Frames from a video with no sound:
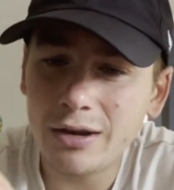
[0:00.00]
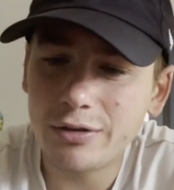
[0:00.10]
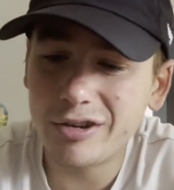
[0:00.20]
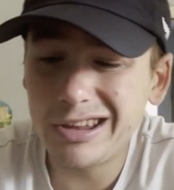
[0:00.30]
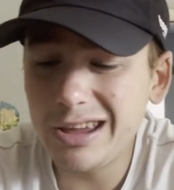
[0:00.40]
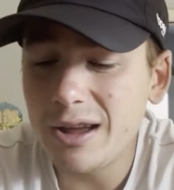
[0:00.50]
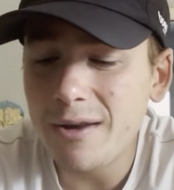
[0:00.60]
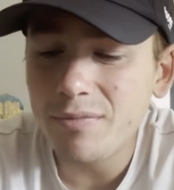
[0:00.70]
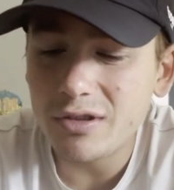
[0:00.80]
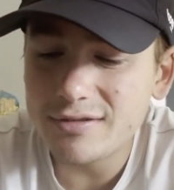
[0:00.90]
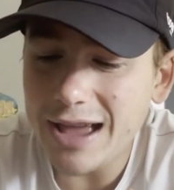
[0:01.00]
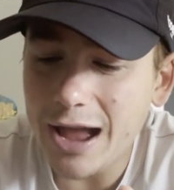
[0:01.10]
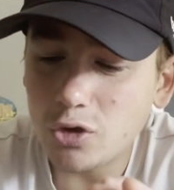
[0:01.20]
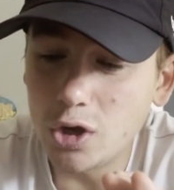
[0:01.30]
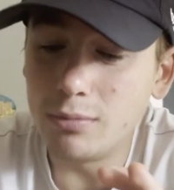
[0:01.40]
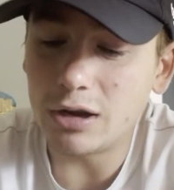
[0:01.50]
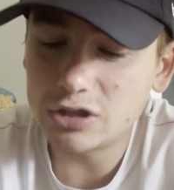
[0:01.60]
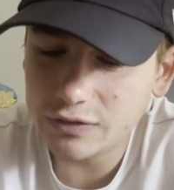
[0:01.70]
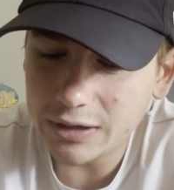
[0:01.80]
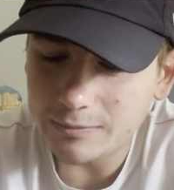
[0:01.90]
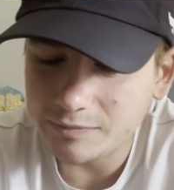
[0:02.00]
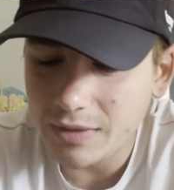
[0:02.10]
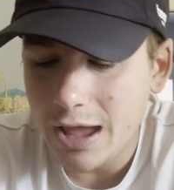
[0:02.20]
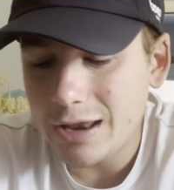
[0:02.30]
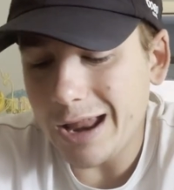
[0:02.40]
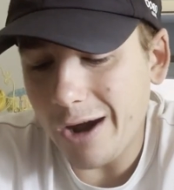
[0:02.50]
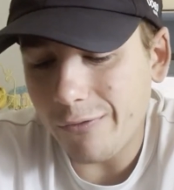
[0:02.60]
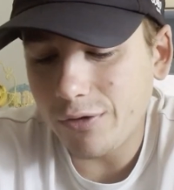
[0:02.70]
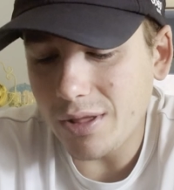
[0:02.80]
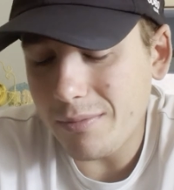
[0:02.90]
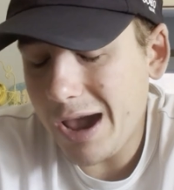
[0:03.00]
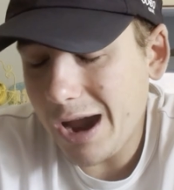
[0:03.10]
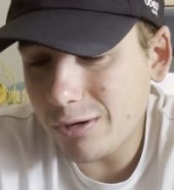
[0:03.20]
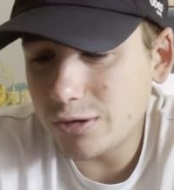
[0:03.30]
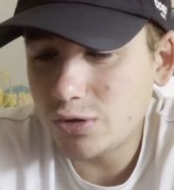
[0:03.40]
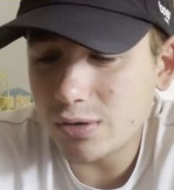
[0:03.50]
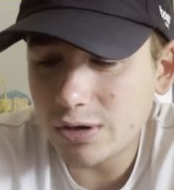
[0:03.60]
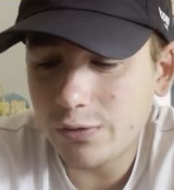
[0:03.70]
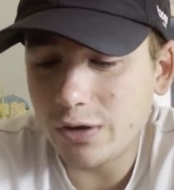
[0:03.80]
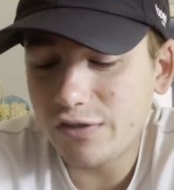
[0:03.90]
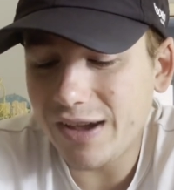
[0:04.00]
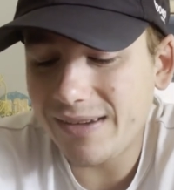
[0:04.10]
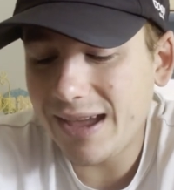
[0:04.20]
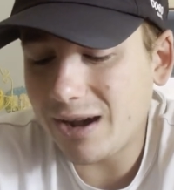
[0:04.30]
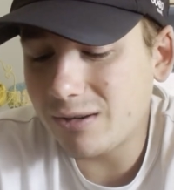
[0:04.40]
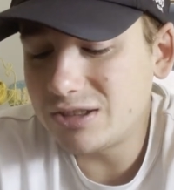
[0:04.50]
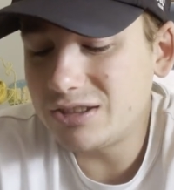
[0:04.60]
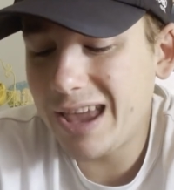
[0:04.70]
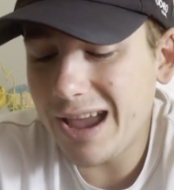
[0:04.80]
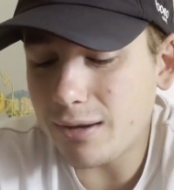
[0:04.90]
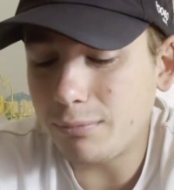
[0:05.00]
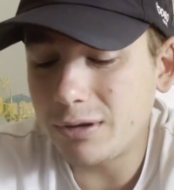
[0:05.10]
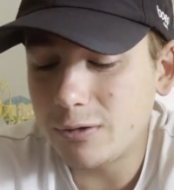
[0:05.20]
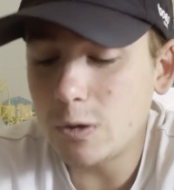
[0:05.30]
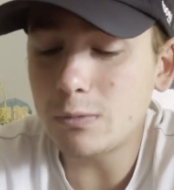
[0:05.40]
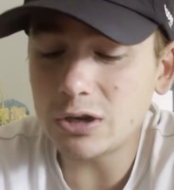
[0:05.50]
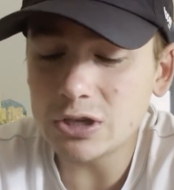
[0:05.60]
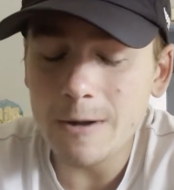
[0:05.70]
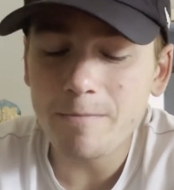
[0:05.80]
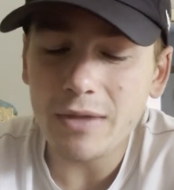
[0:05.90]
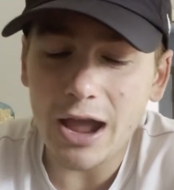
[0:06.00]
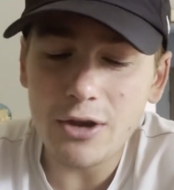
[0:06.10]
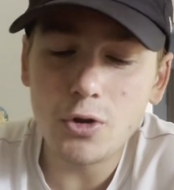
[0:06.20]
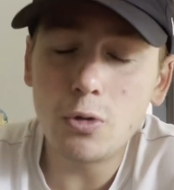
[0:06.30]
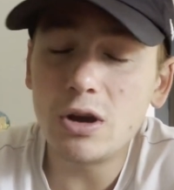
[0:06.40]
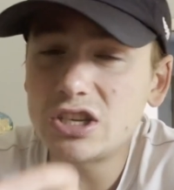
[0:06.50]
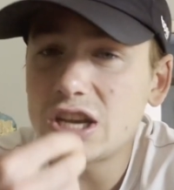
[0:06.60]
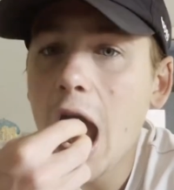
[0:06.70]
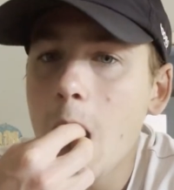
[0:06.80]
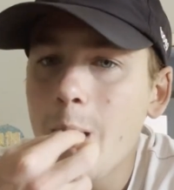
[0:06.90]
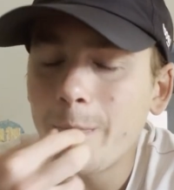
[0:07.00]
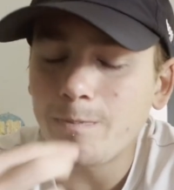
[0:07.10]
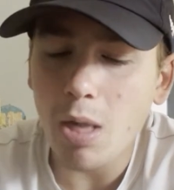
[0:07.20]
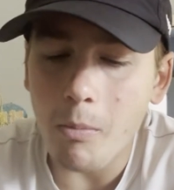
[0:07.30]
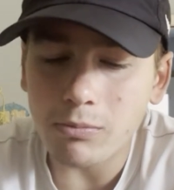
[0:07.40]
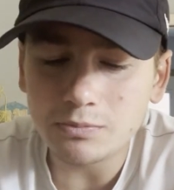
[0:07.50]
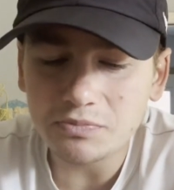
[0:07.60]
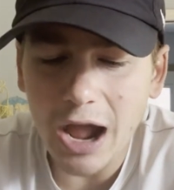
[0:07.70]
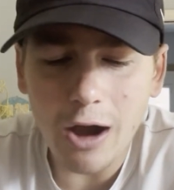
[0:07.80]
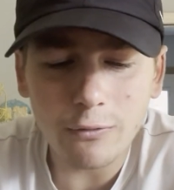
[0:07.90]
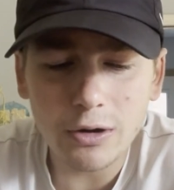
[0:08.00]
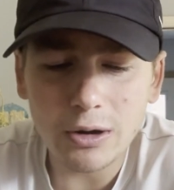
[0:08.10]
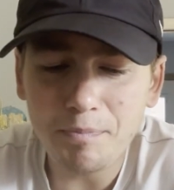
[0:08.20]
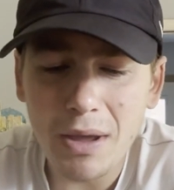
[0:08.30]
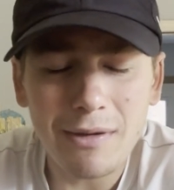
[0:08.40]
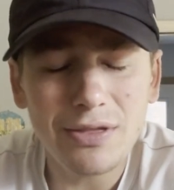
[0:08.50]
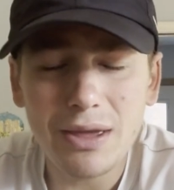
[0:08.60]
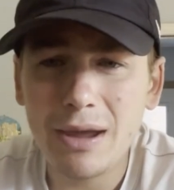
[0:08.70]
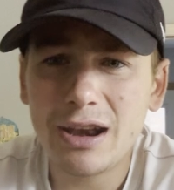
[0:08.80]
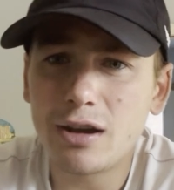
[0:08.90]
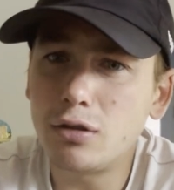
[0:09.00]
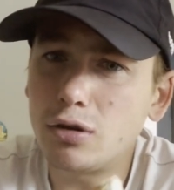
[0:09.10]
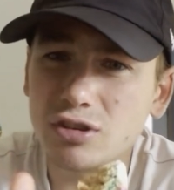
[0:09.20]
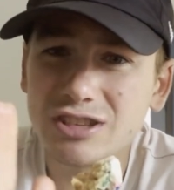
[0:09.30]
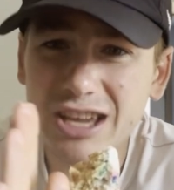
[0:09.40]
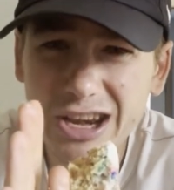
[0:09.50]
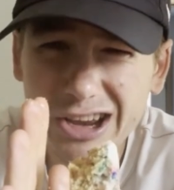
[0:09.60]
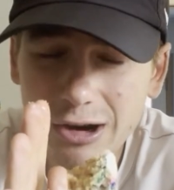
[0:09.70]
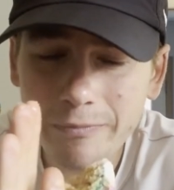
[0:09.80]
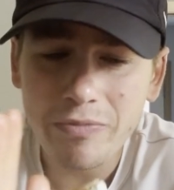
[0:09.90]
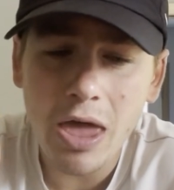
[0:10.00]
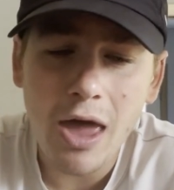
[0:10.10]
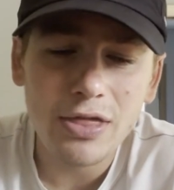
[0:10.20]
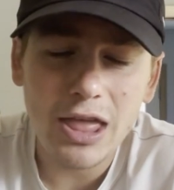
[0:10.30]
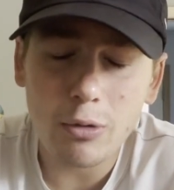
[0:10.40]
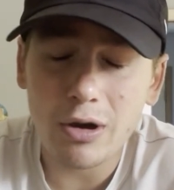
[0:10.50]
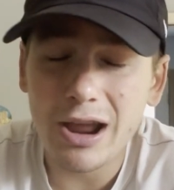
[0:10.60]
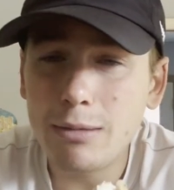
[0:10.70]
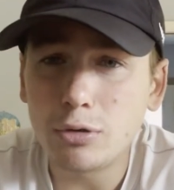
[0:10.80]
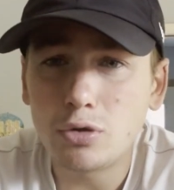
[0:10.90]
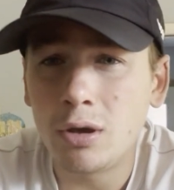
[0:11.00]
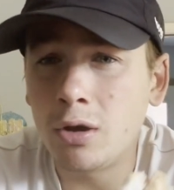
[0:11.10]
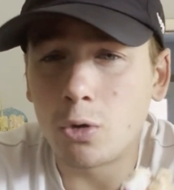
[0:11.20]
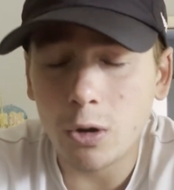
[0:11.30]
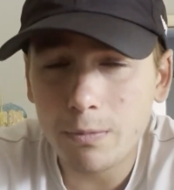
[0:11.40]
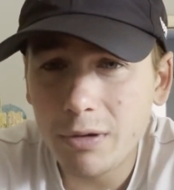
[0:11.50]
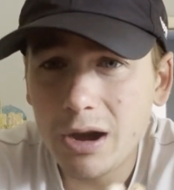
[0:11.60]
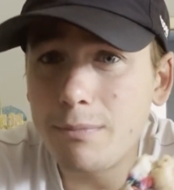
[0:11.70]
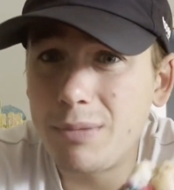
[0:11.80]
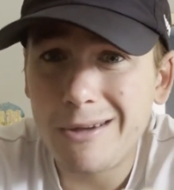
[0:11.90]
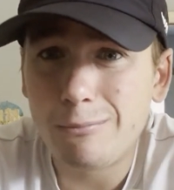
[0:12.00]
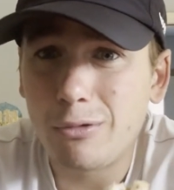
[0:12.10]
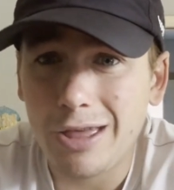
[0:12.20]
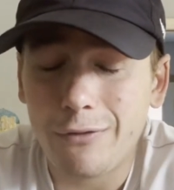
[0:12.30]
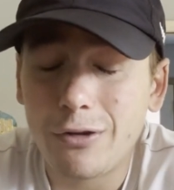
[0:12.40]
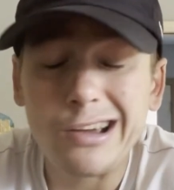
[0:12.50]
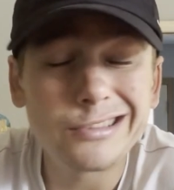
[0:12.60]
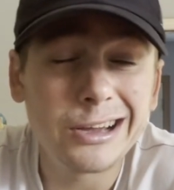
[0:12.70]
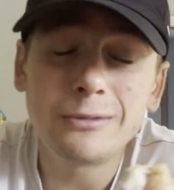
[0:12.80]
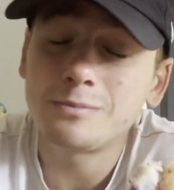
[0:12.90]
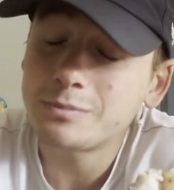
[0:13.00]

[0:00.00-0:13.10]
of critique, there's not too much of it. Now for the macros, 245 calories, you can't complain too much. I do wish, however, maybe if they made it a little skinnier, they were able to incorporate a bit more of that frosting.